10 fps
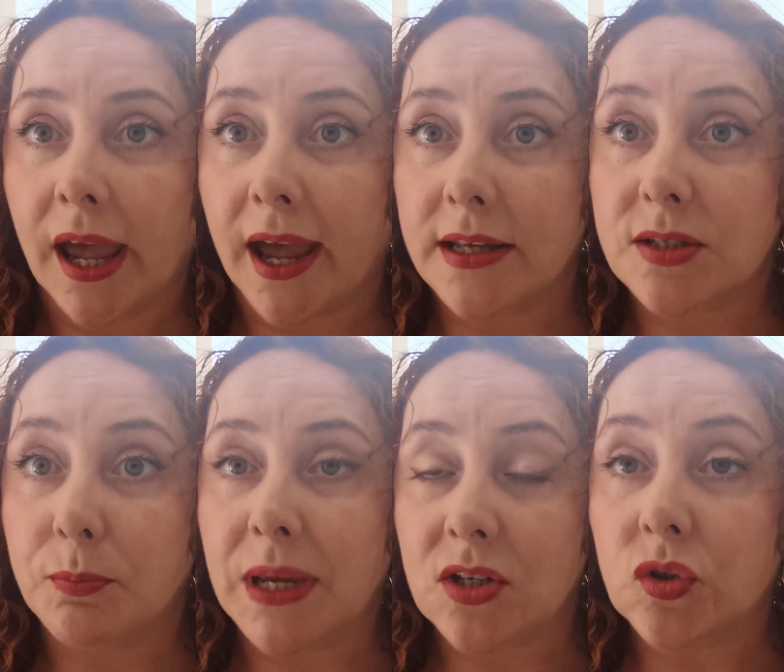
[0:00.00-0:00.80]
and
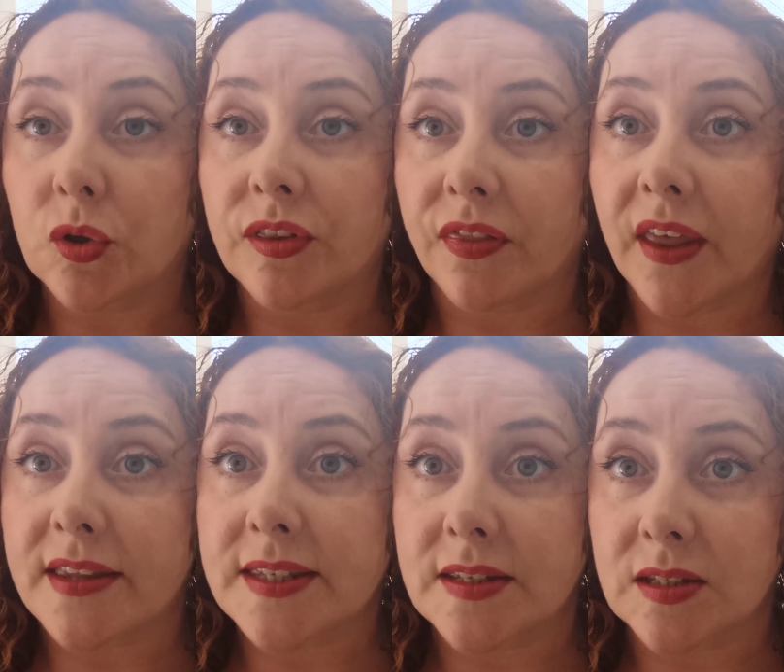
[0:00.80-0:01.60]
make sure that
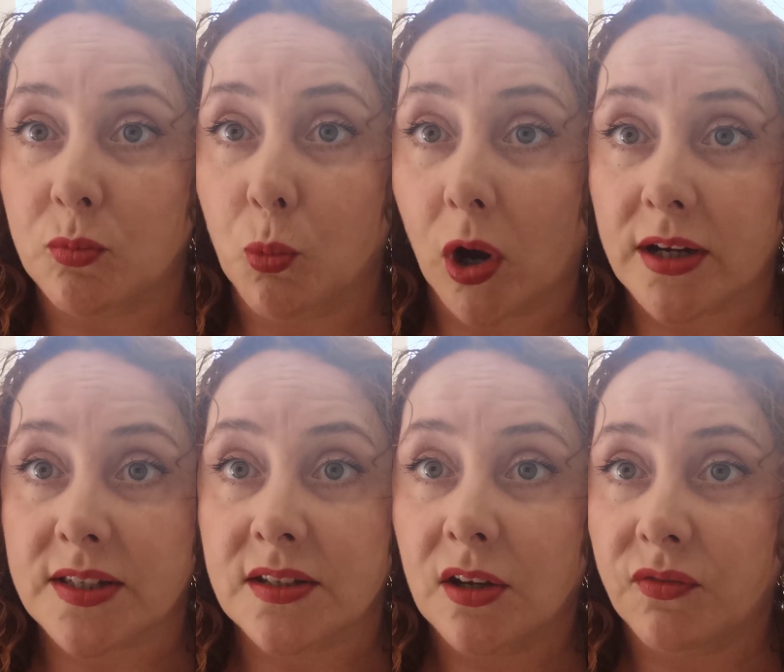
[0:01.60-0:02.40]
that system
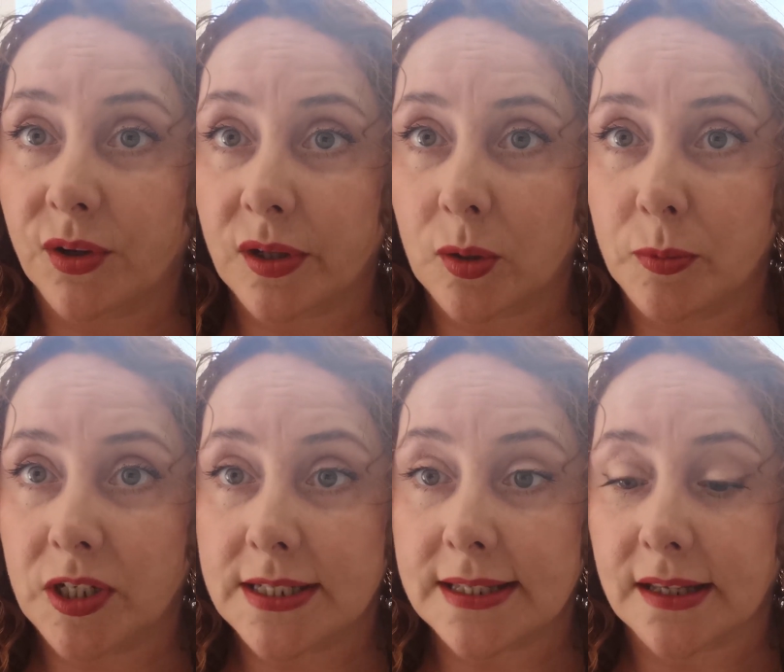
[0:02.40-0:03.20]
works for the
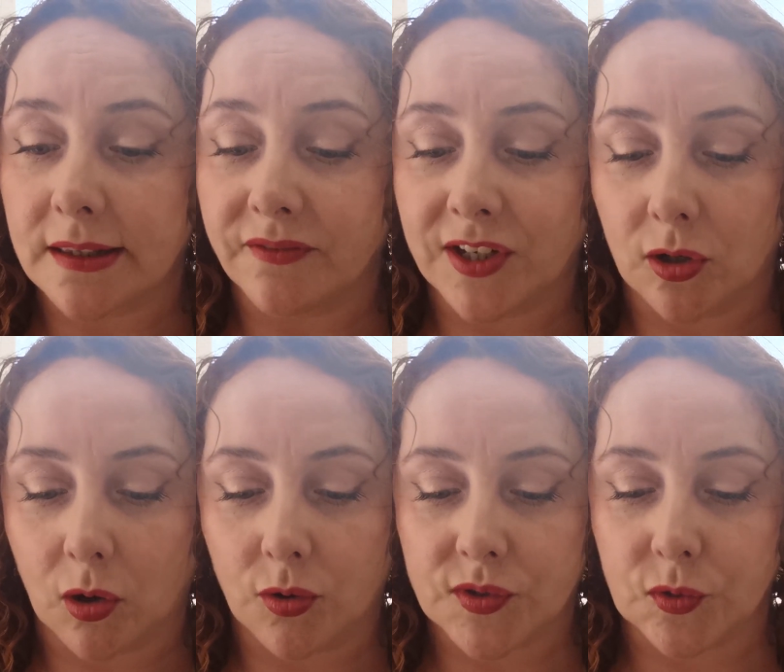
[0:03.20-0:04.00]
community that live here
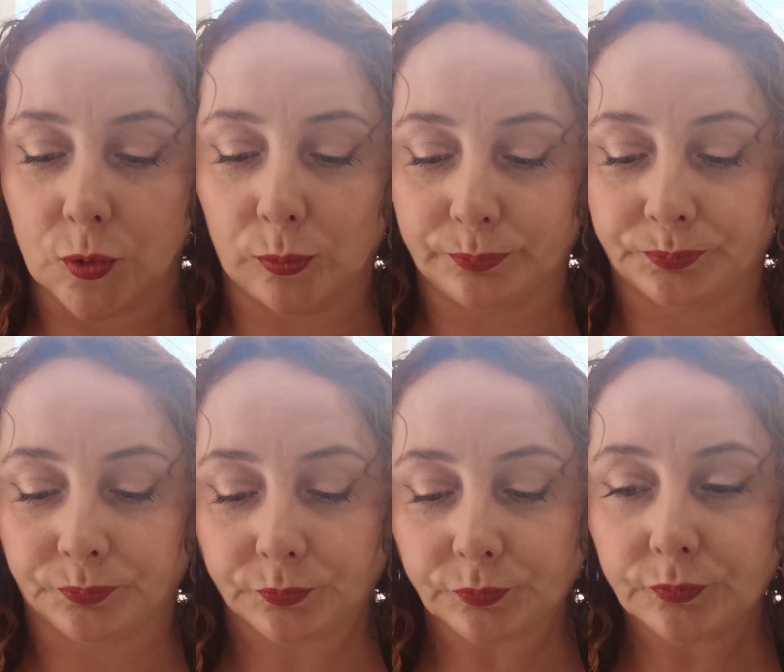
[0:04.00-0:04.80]
also.
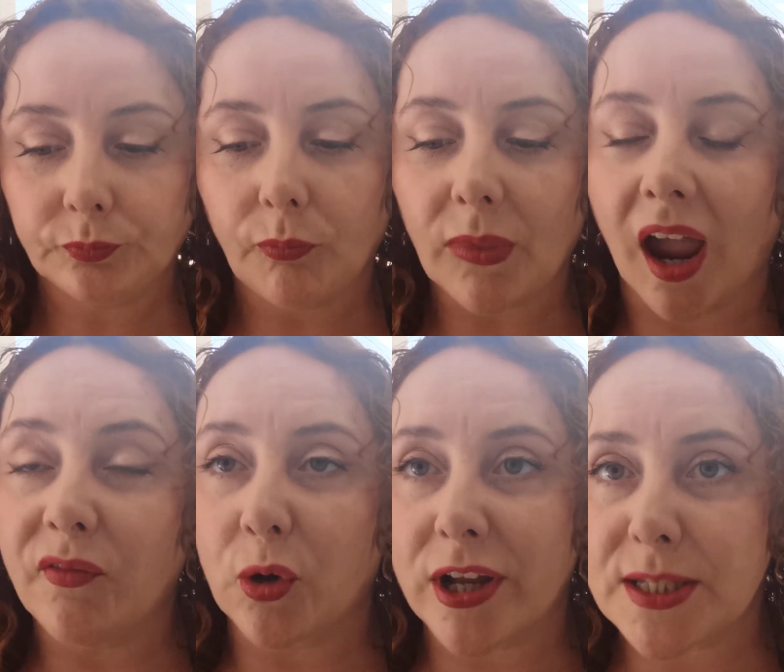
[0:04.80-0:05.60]

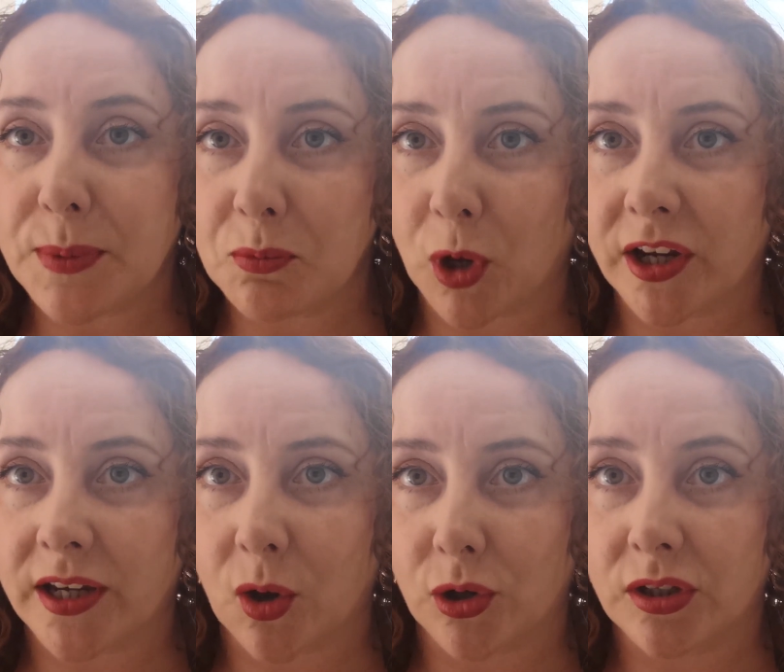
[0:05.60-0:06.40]
I've already been
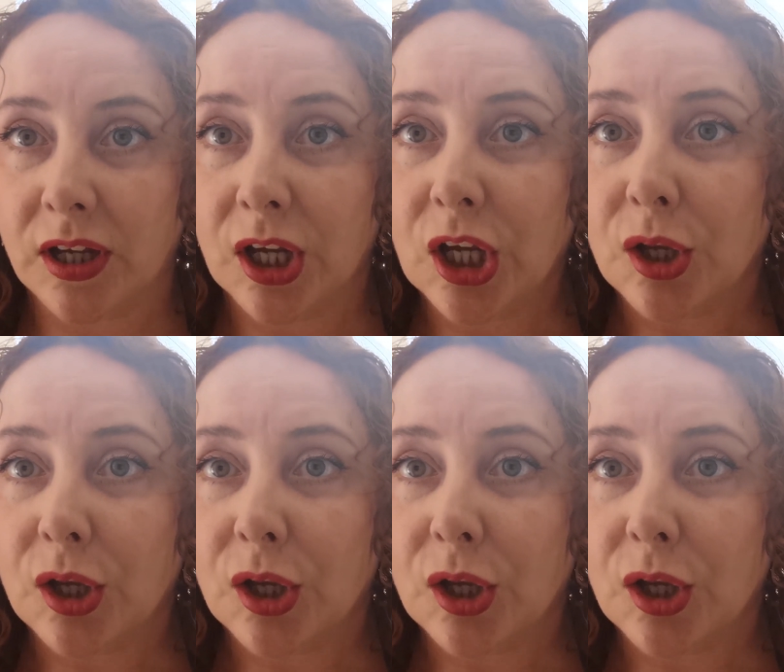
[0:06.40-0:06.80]
working on